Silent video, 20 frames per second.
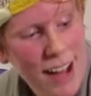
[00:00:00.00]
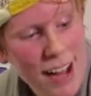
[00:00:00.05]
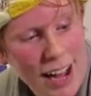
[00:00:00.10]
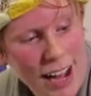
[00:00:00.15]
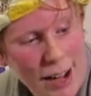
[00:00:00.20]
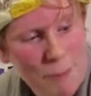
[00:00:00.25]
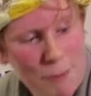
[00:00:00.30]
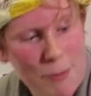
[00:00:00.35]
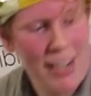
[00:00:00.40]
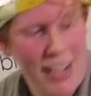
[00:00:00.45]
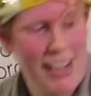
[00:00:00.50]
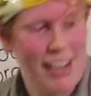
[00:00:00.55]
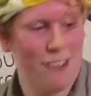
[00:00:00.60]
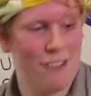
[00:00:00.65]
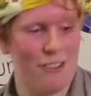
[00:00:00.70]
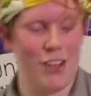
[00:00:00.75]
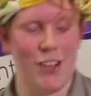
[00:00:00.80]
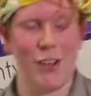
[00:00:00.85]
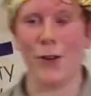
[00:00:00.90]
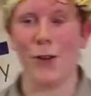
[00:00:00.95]
But
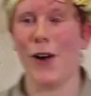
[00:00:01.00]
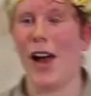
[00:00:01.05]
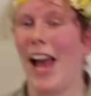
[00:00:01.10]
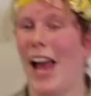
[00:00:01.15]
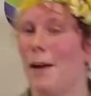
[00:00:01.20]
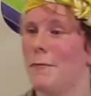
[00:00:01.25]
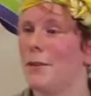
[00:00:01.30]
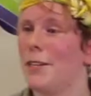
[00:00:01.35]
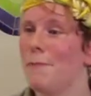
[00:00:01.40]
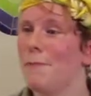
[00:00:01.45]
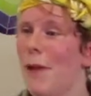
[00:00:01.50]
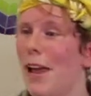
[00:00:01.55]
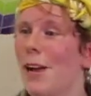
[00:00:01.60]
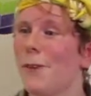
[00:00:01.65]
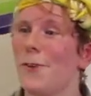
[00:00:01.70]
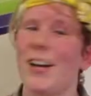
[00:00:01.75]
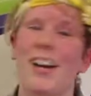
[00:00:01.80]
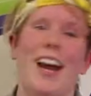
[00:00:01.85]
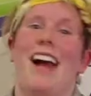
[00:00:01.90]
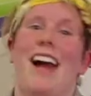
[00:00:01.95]
if you happen to make
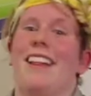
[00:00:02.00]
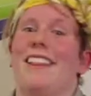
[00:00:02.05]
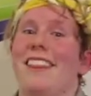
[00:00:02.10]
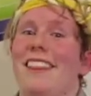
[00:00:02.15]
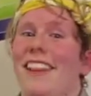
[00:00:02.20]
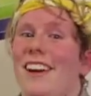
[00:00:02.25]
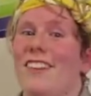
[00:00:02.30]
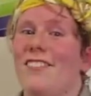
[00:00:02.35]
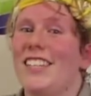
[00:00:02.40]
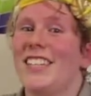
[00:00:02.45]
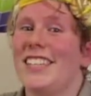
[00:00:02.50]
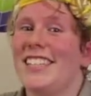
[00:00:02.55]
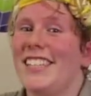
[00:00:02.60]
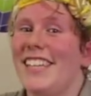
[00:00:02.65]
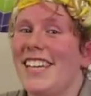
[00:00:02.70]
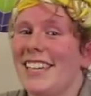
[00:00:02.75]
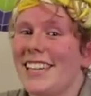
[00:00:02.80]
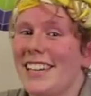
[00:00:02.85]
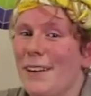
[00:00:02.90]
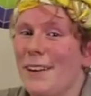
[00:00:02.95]
one, I'd love to
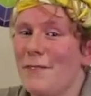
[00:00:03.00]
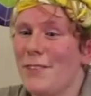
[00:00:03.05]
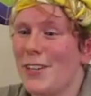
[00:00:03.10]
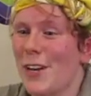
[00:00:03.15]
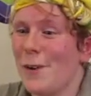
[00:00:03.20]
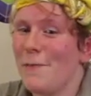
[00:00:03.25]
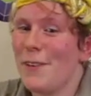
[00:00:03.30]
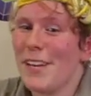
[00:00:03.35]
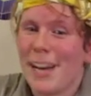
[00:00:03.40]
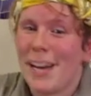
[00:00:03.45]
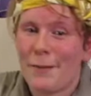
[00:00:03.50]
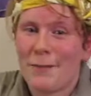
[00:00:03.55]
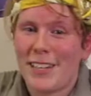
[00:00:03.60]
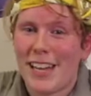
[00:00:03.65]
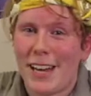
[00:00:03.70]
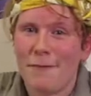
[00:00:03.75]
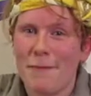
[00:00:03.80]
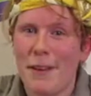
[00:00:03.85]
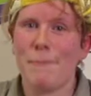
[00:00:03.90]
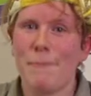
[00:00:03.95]
see it. Come show me, come
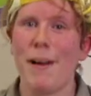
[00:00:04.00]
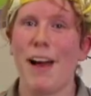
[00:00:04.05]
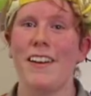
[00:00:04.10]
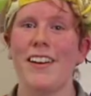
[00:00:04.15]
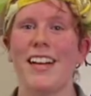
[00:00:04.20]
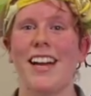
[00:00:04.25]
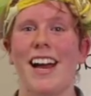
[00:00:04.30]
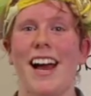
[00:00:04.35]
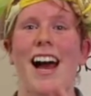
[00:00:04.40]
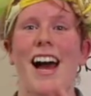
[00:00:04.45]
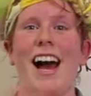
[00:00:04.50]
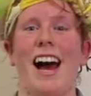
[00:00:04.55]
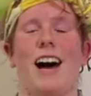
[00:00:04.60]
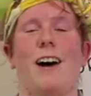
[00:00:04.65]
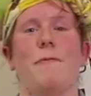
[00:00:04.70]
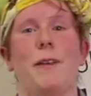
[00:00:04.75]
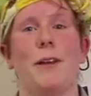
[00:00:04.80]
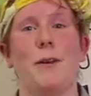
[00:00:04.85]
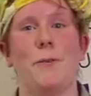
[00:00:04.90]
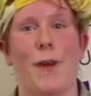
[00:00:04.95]
tell me about it.
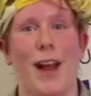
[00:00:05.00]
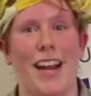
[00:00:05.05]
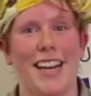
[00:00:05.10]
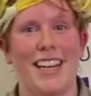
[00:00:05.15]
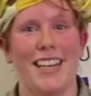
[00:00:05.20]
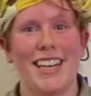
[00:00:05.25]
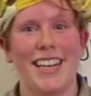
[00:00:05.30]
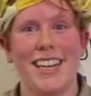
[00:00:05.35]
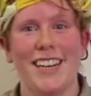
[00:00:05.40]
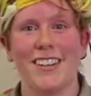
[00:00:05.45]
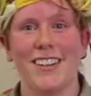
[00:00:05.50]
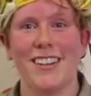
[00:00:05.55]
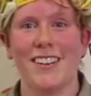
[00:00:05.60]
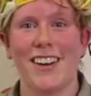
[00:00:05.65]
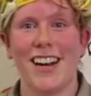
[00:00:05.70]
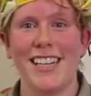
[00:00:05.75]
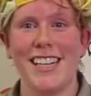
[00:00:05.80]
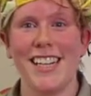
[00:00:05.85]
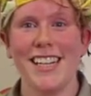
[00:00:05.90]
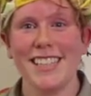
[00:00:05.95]
I'll be waiting to hear your
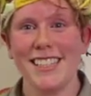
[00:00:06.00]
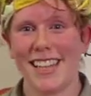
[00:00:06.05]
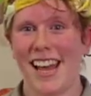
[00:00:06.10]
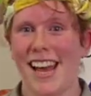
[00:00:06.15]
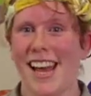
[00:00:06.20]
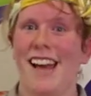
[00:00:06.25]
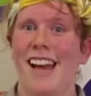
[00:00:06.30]
ideas.